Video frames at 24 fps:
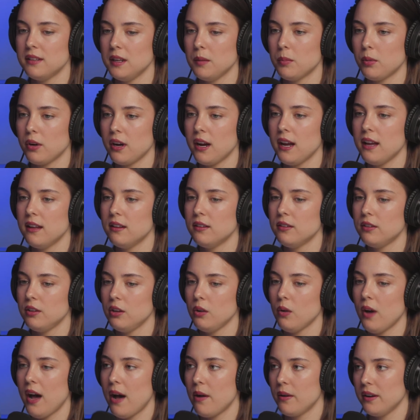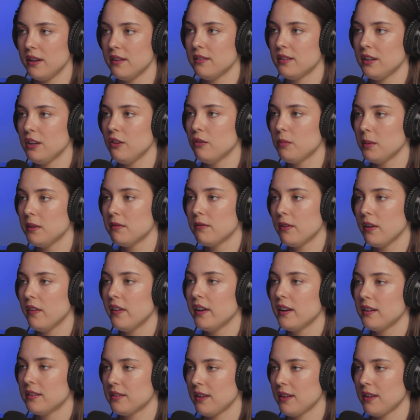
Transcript: deeper into how it is that you've been feeling?